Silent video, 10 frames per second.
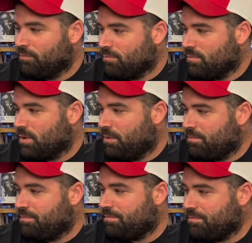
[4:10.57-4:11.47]

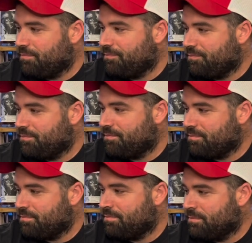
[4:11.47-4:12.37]

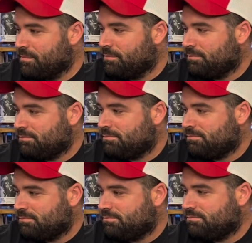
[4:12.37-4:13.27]

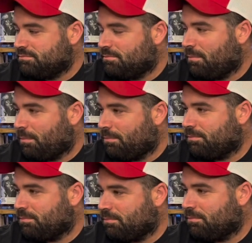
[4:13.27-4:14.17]

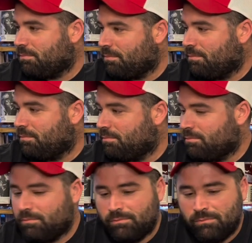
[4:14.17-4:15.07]
(not speaking)